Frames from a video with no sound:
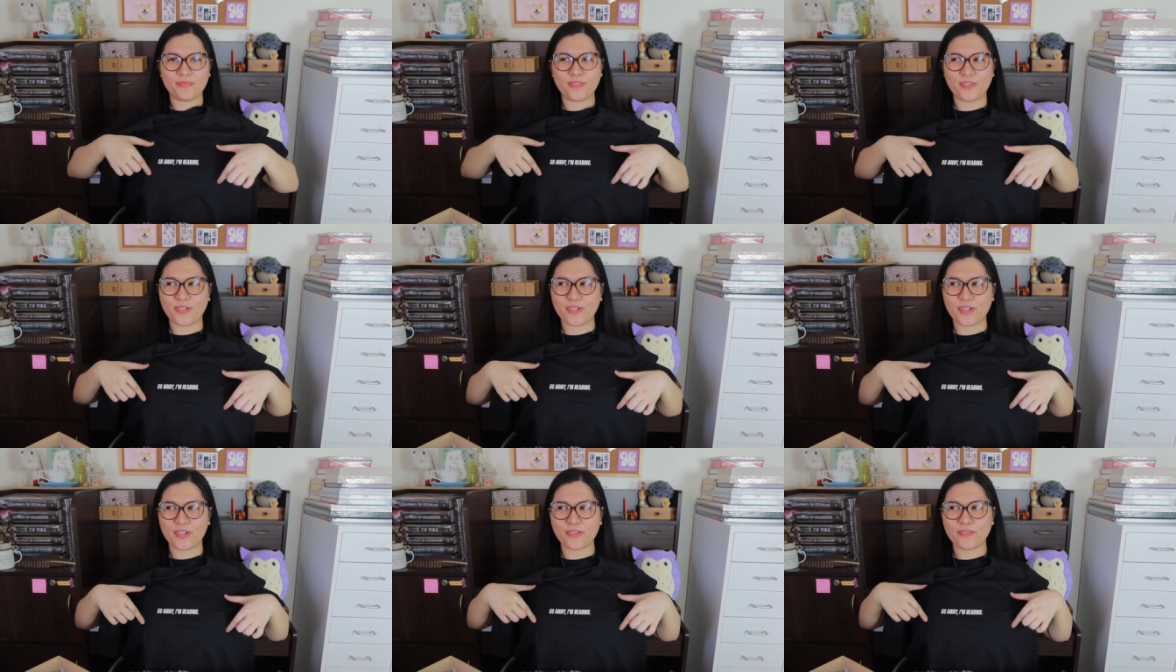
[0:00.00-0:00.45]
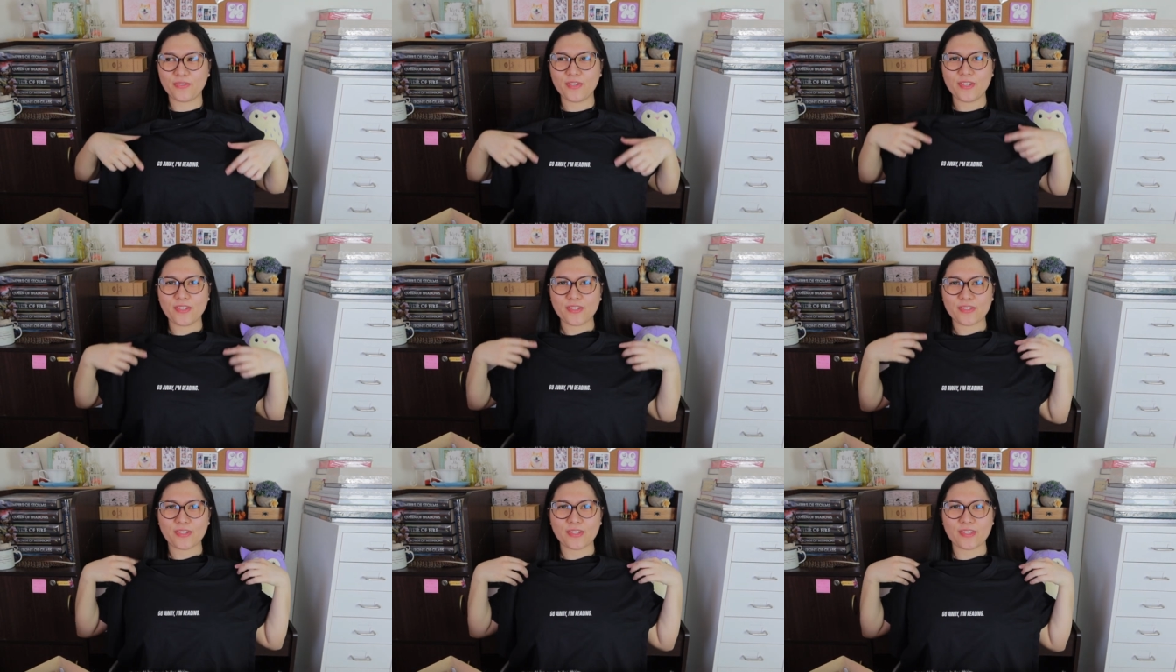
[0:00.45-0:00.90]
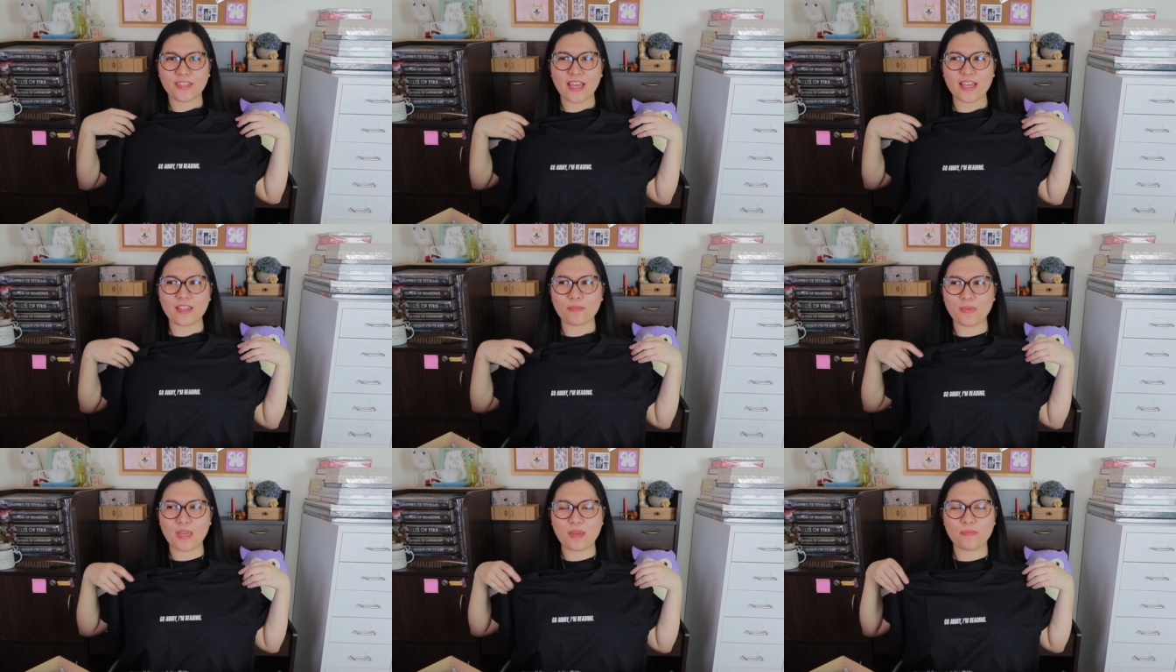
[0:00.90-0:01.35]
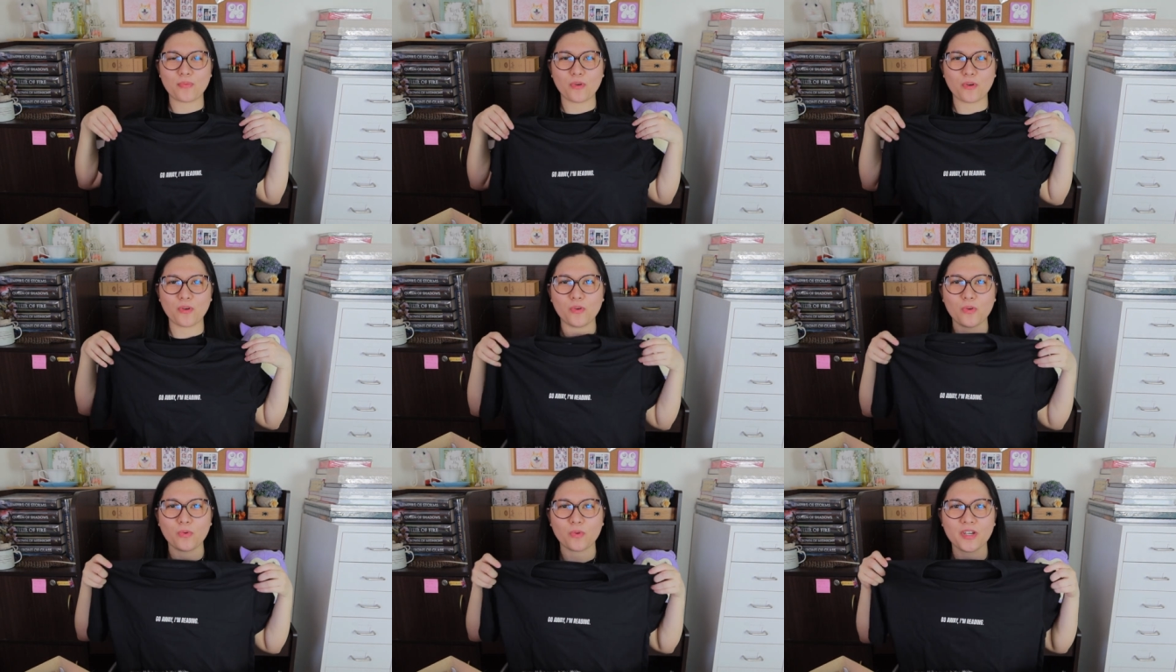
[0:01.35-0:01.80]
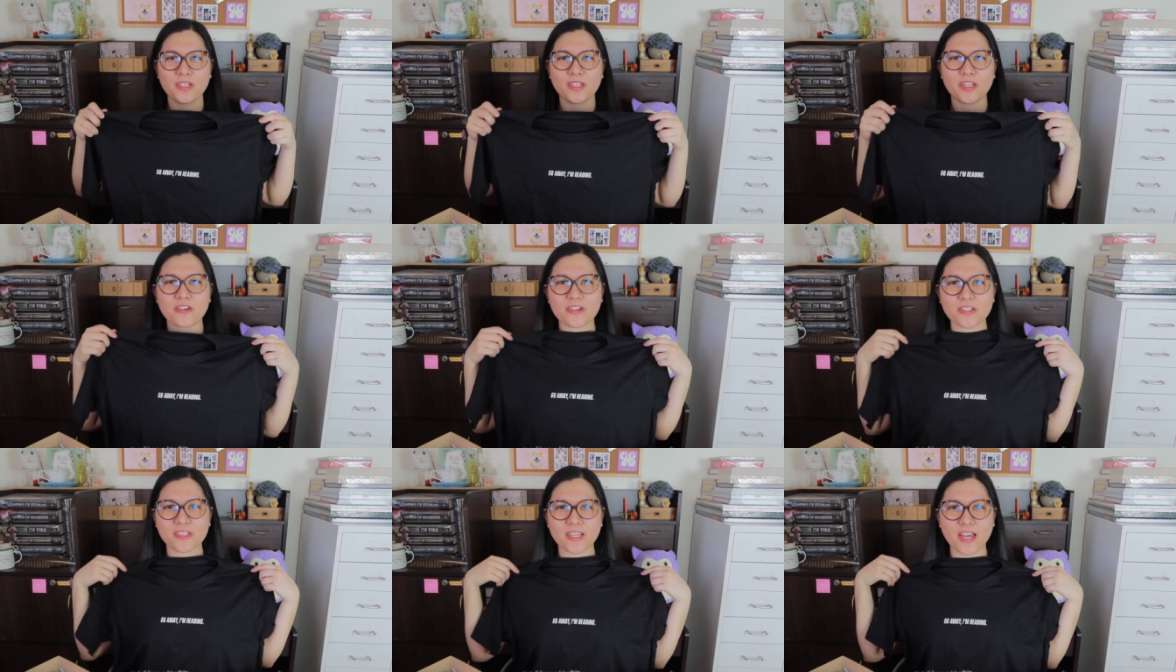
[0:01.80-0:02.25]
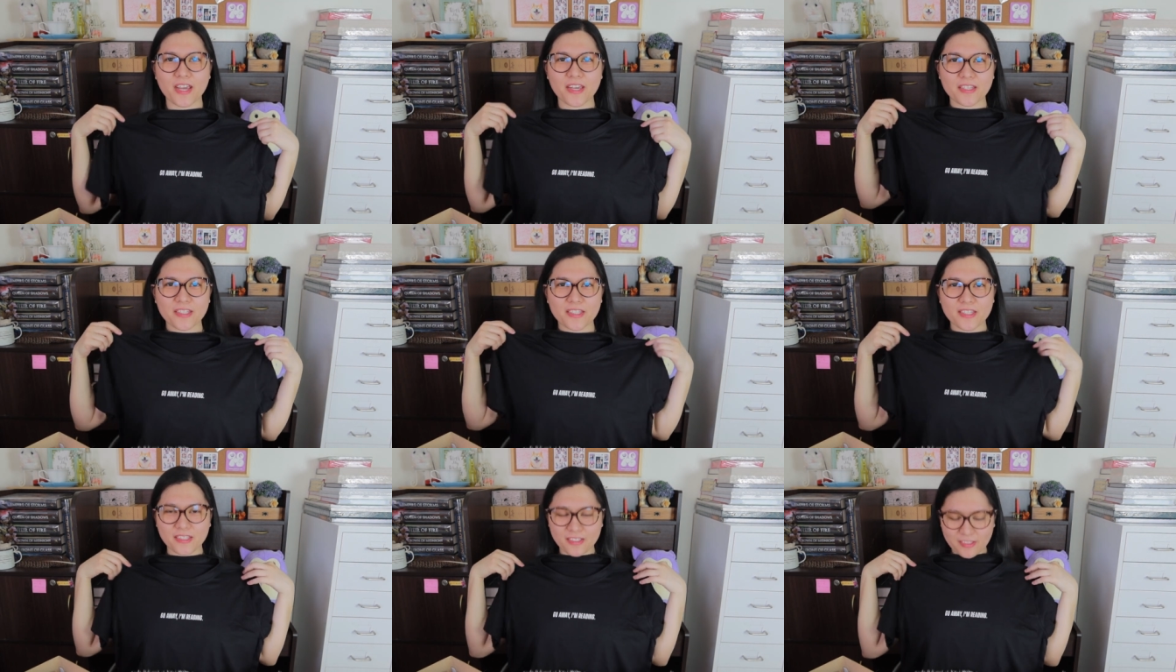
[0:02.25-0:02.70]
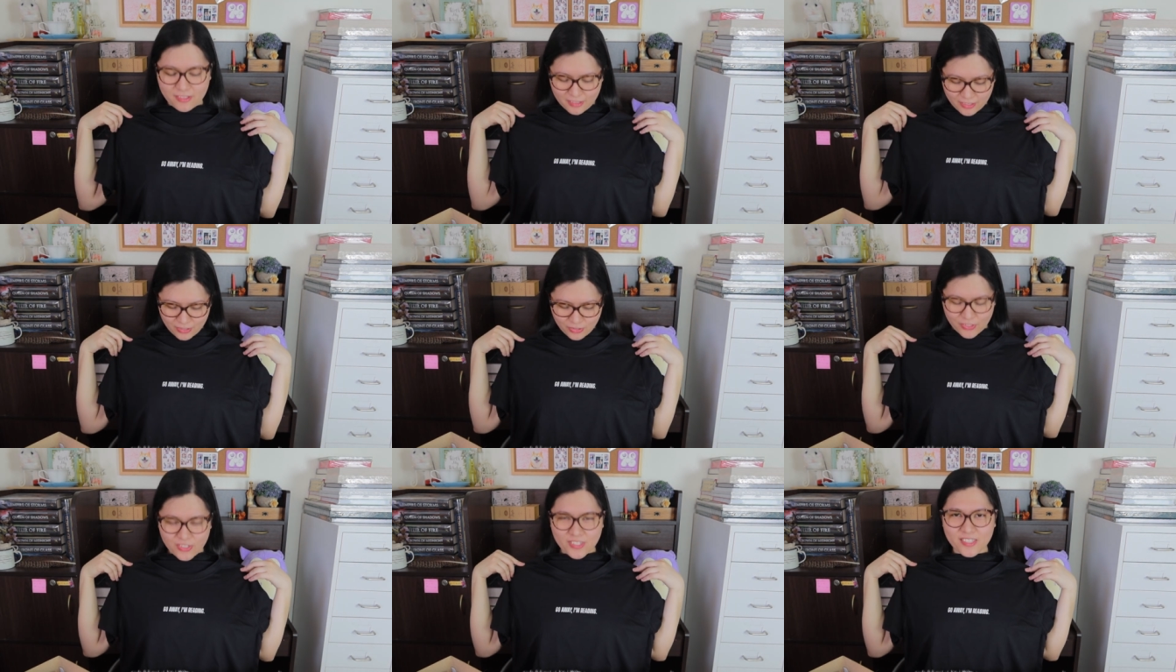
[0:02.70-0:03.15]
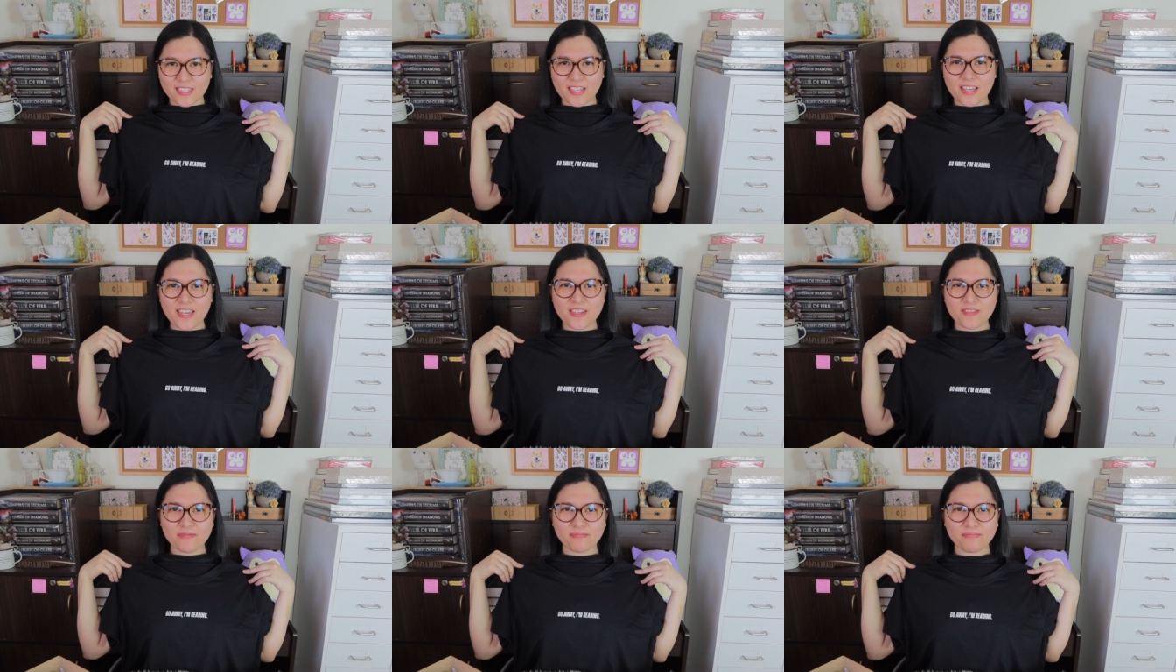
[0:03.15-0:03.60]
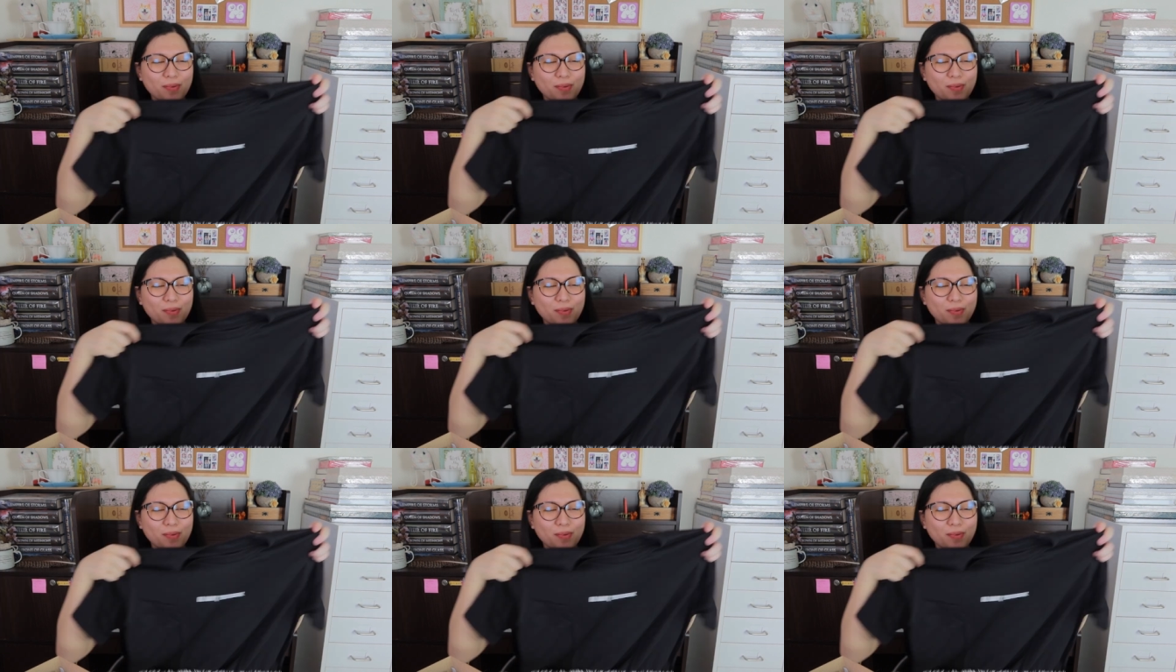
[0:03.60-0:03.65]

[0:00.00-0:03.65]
you know, so that people who are nearsighted could see.